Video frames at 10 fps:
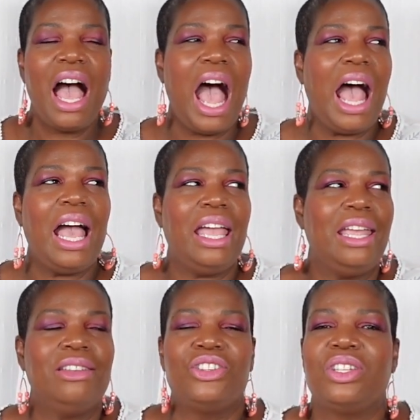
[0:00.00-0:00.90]

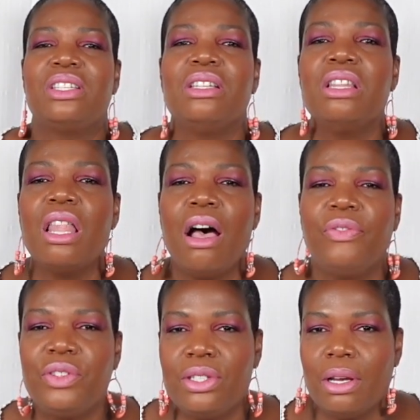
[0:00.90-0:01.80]
I just
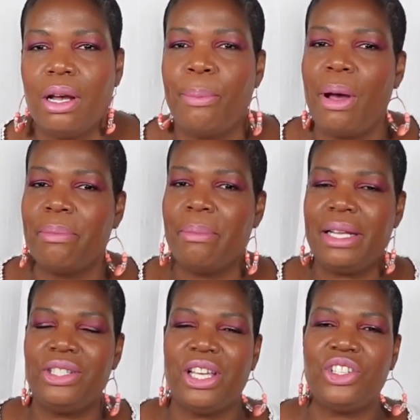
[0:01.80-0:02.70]
love to talk about my
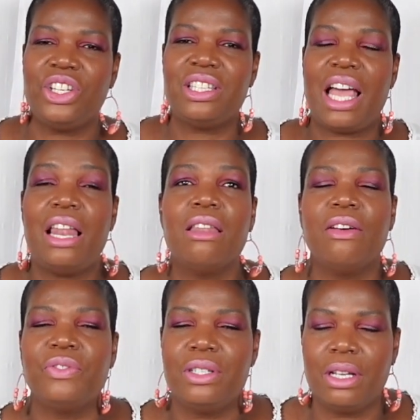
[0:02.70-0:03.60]
Duchess. I
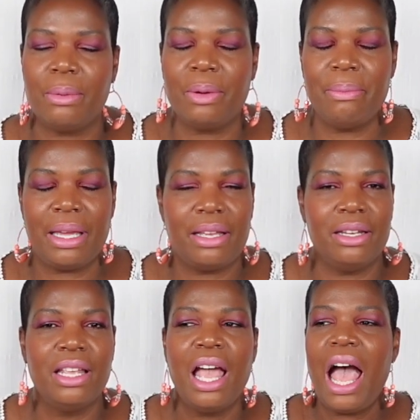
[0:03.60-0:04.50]
love to talk about
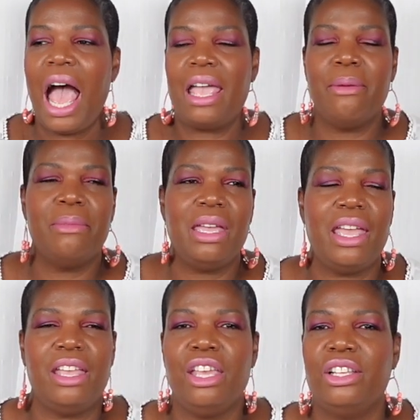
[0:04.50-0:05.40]
Megan. I am
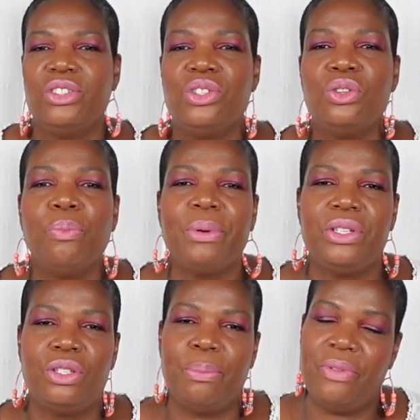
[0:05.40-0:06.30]
a super,
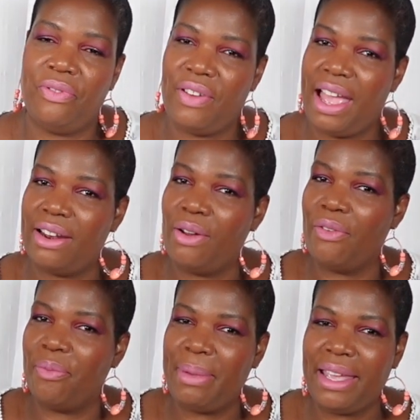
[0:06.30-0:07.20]
super fan
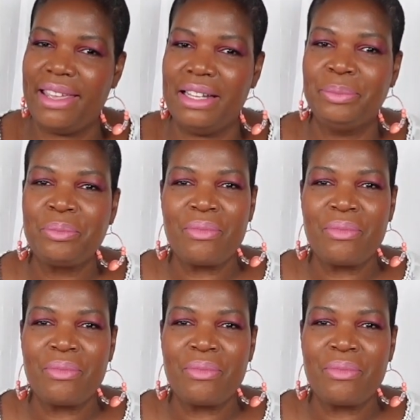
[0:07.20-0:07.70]
of Megan.